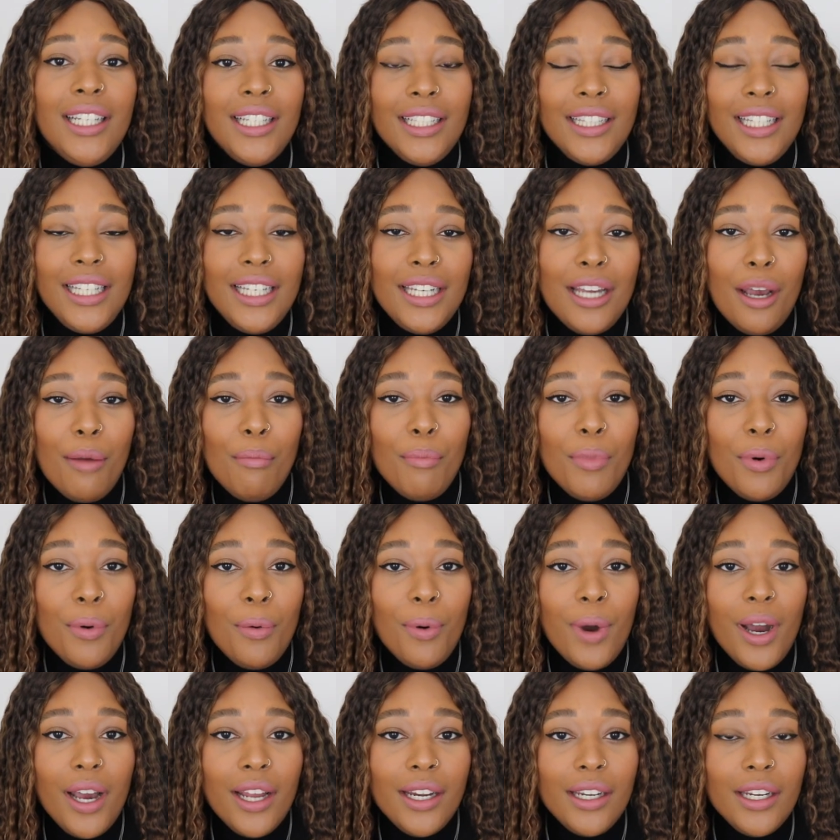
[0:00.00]
the number
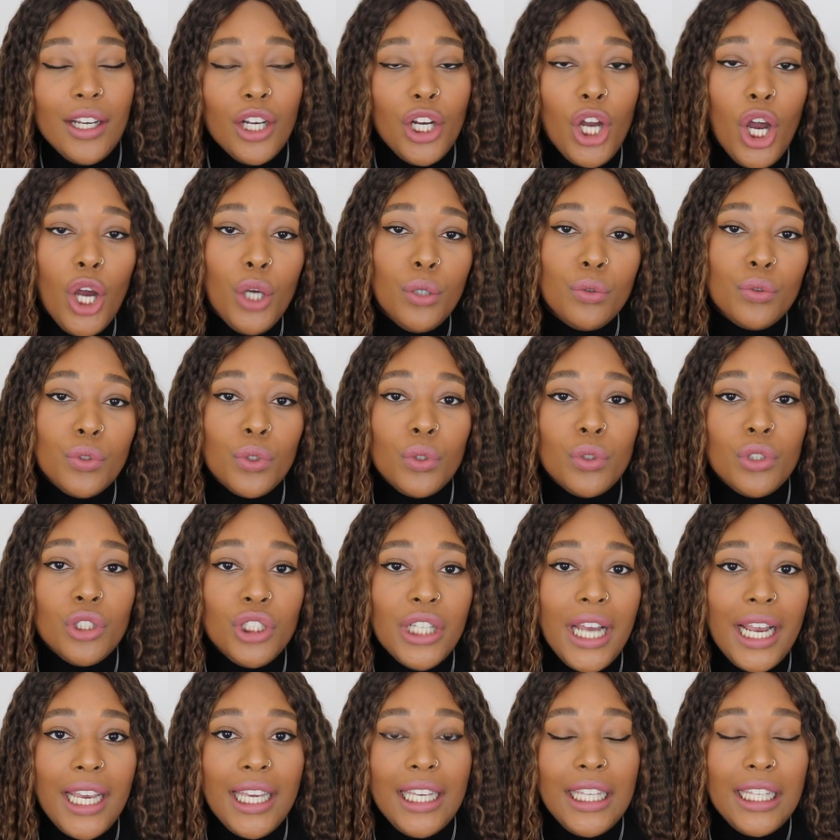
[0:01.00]
one coat or
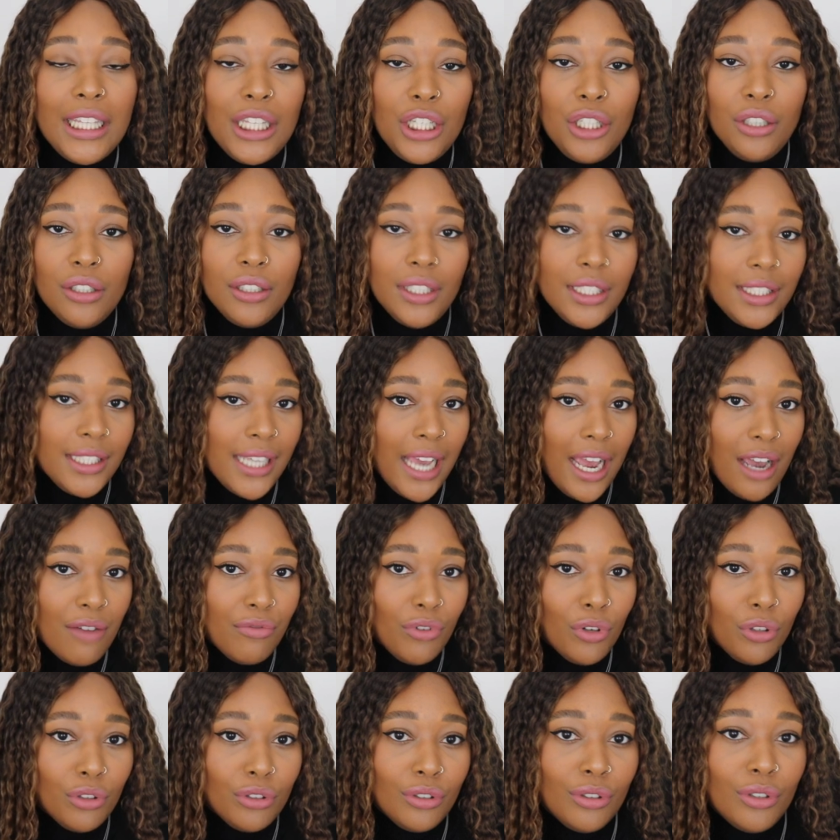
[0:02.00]
jacket that you need to
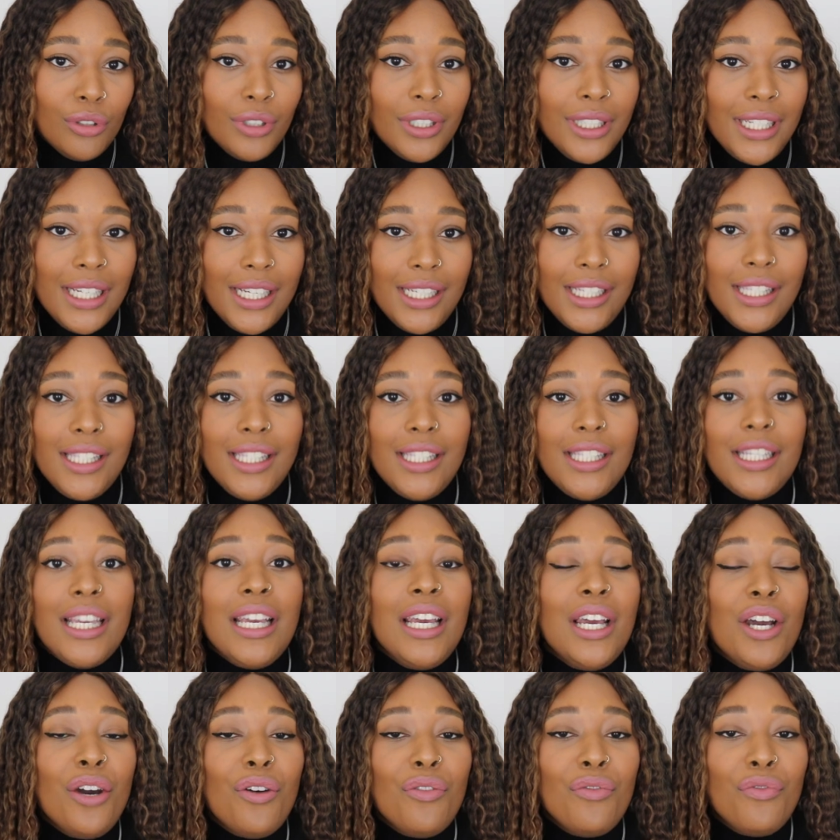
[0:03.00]
have on your list
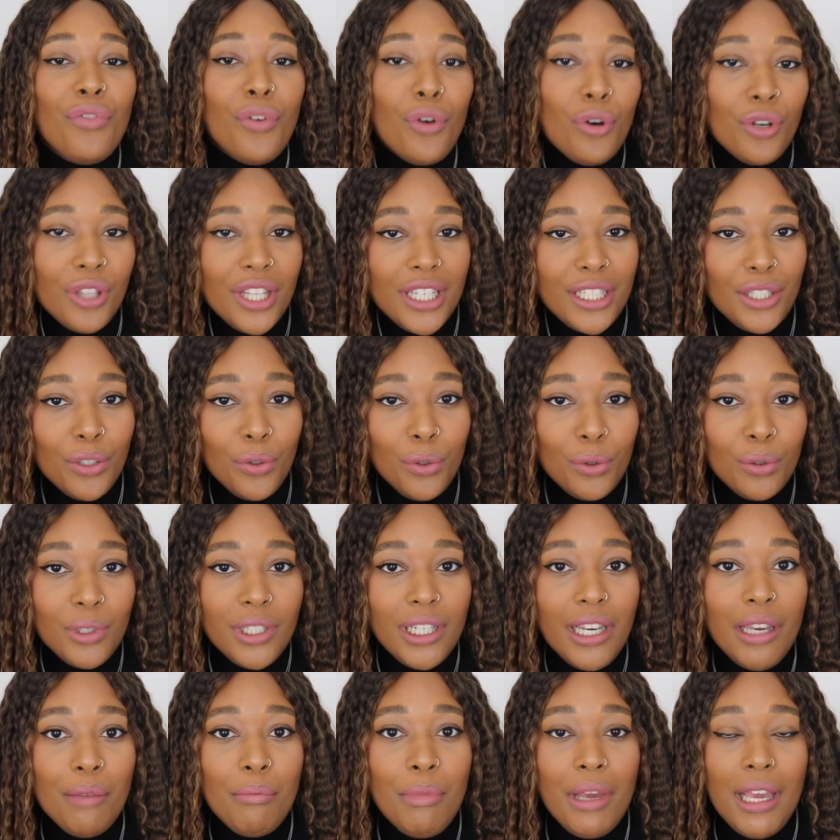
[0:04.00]
for this
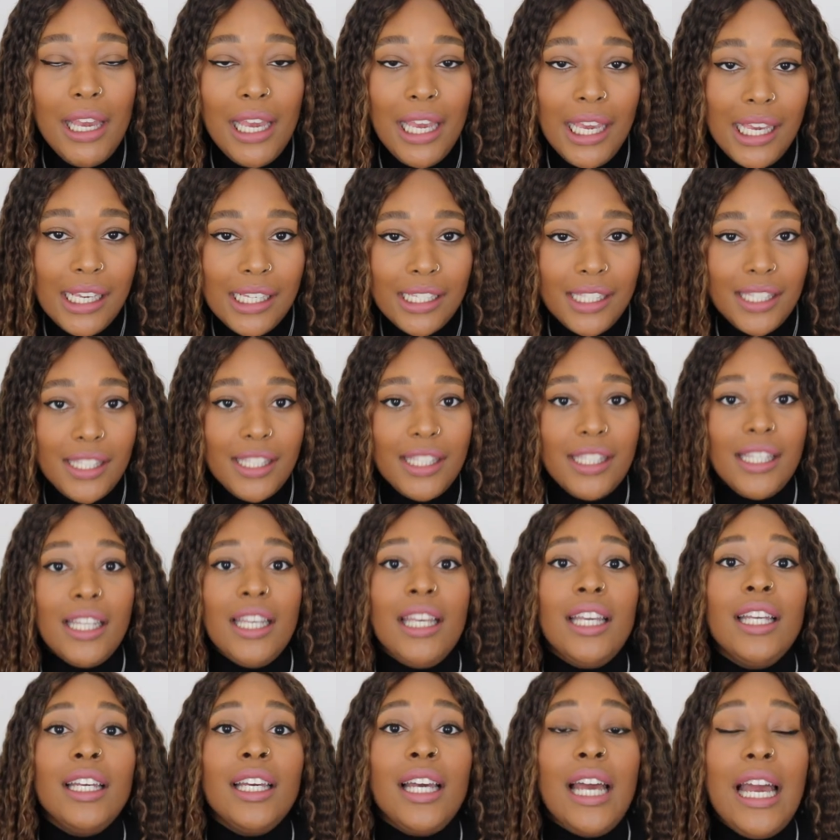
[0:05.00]
autumn is
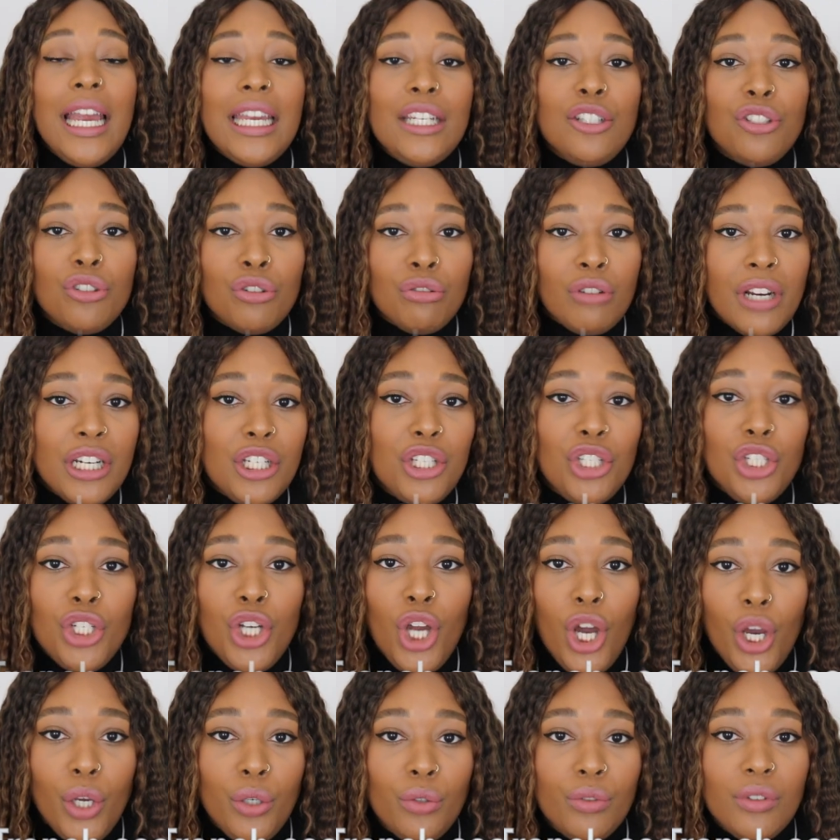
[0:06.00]
a trench
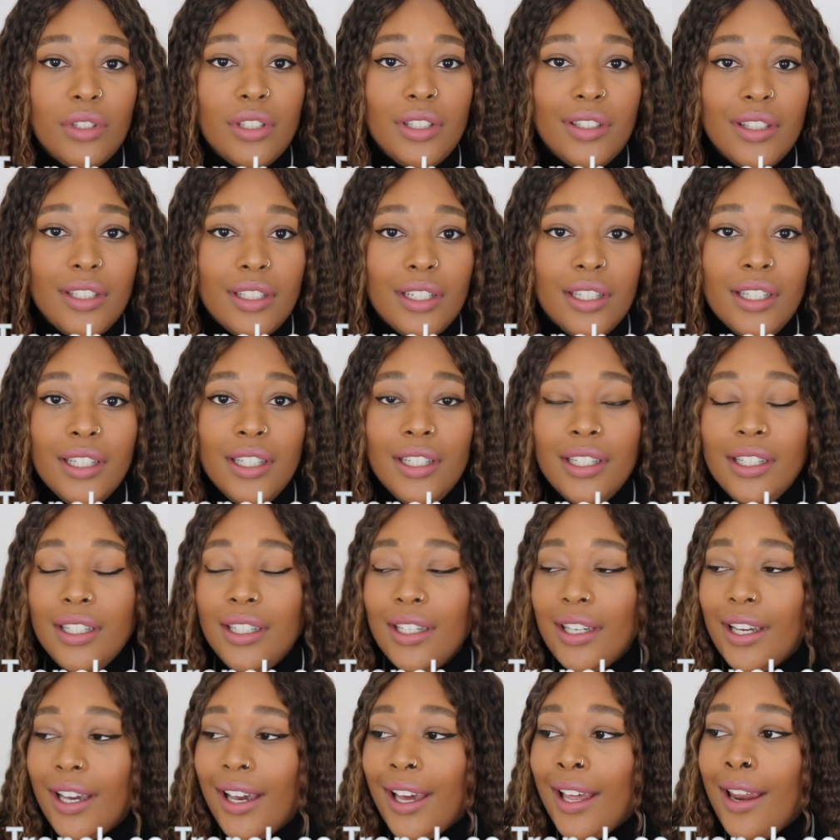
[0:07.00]
coat
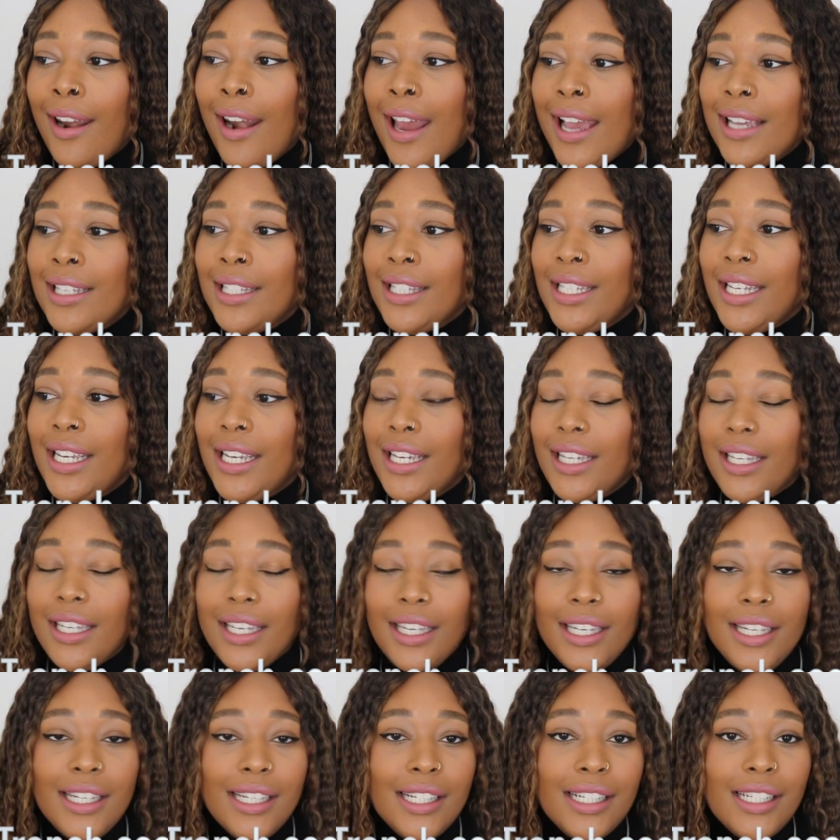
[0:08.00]
classic
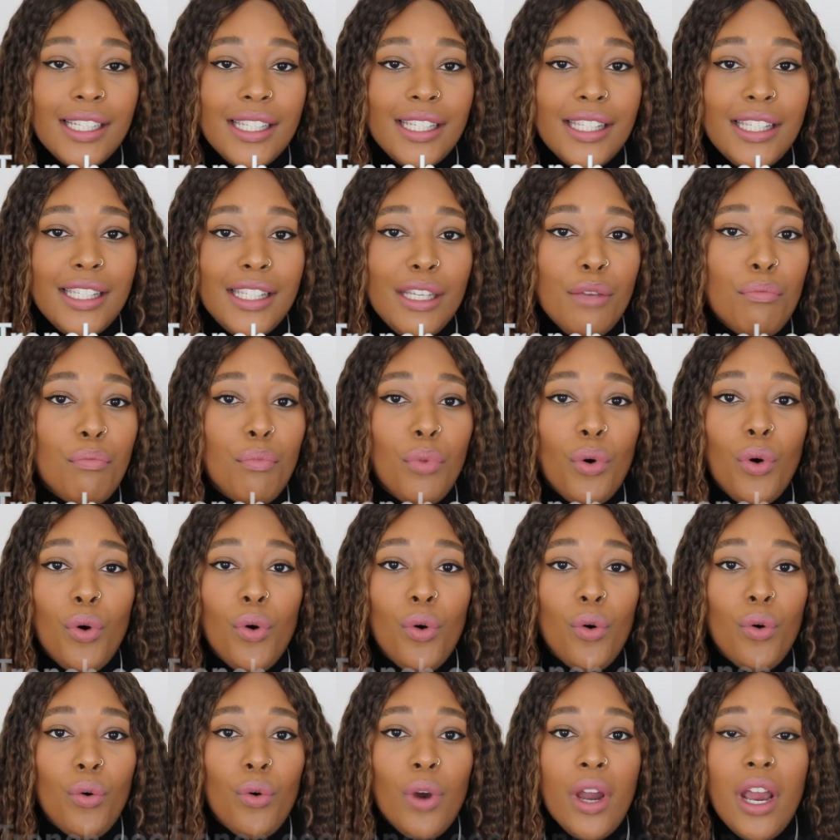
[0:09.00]

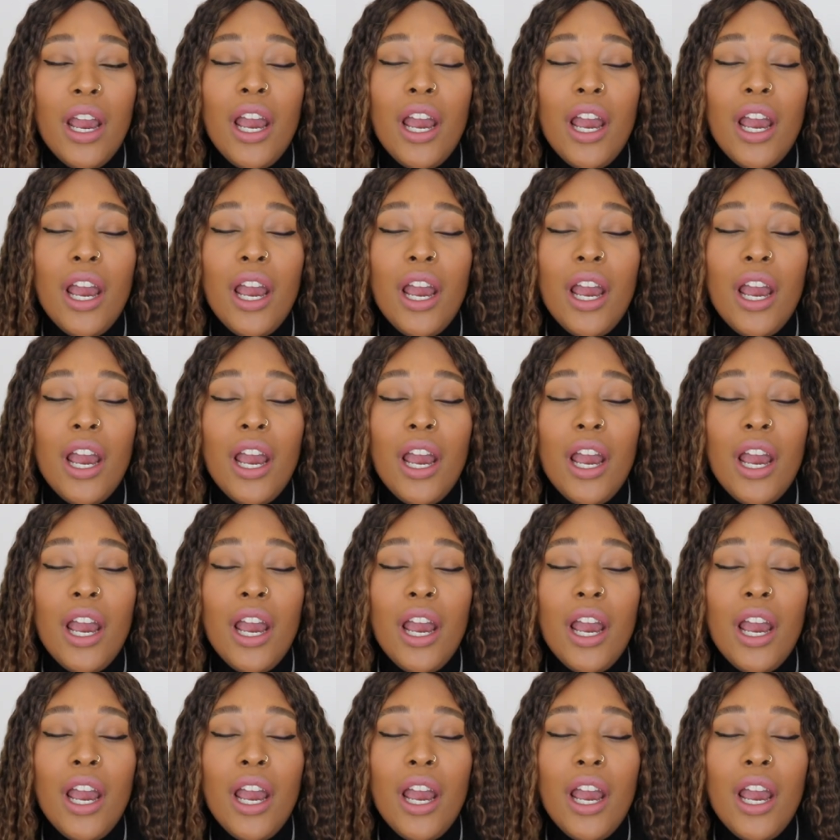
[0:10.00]
simple